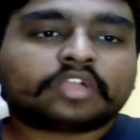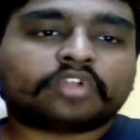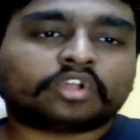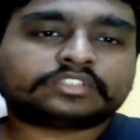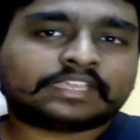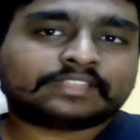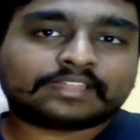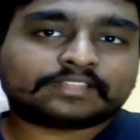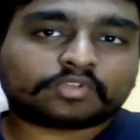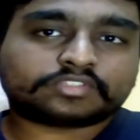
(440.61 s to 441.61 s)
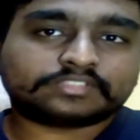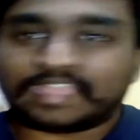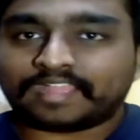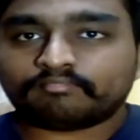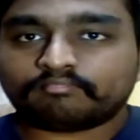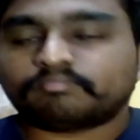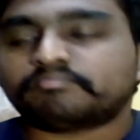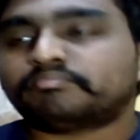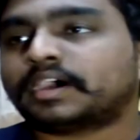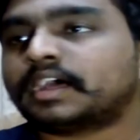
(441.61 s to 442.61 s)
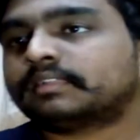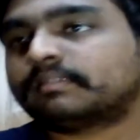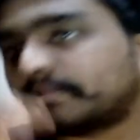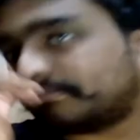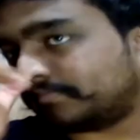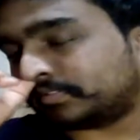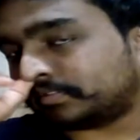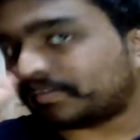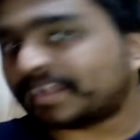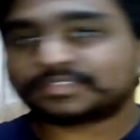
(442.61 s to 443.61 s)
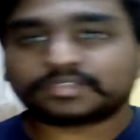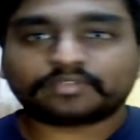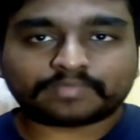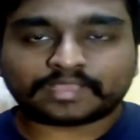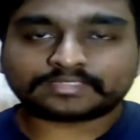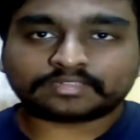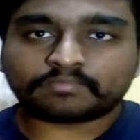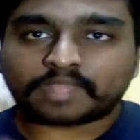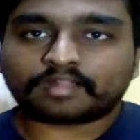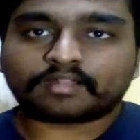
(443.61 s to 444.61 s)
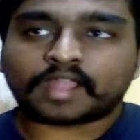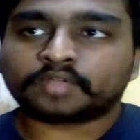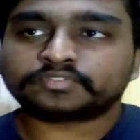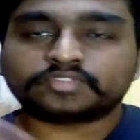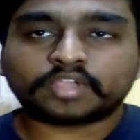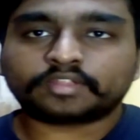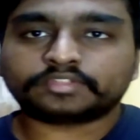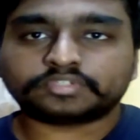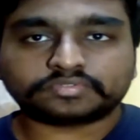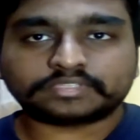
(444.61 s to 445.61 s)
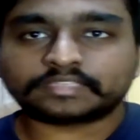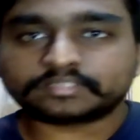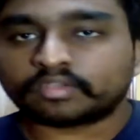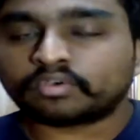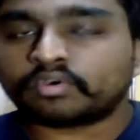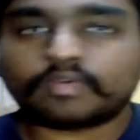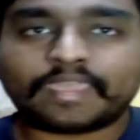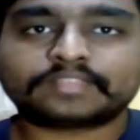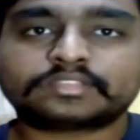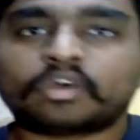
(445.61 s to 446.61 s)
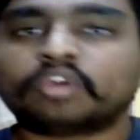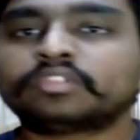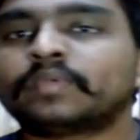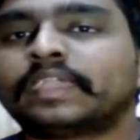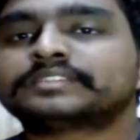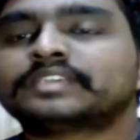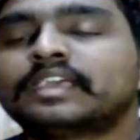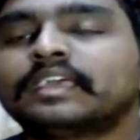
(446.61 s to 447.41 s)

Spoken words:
Not saying that it was dead, but with the rise of PlayerUnknown's Battlegrounds, Dota 2, CS:GO, as always,